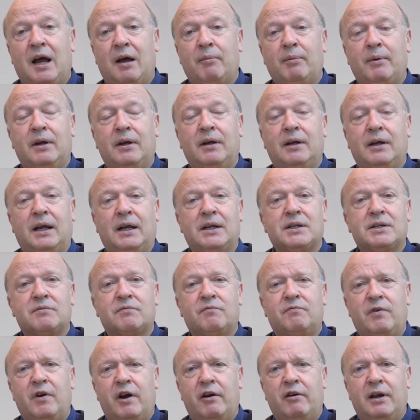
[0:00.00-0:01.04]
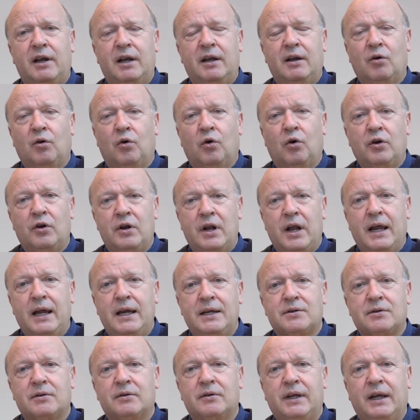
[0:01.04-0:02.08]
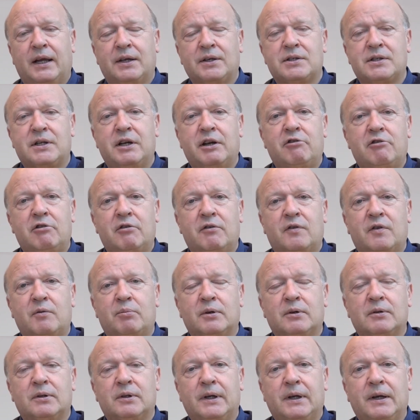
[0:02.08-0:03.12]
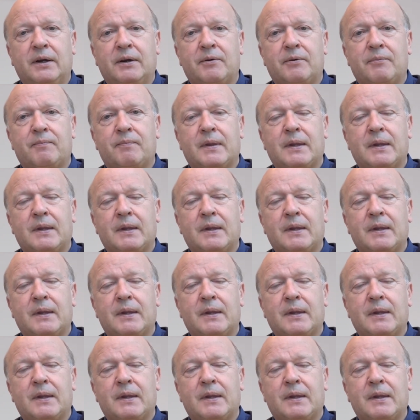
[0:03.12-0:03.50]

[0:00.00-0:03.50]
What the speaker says: Abbey, it's very ornate on the exterior of the building.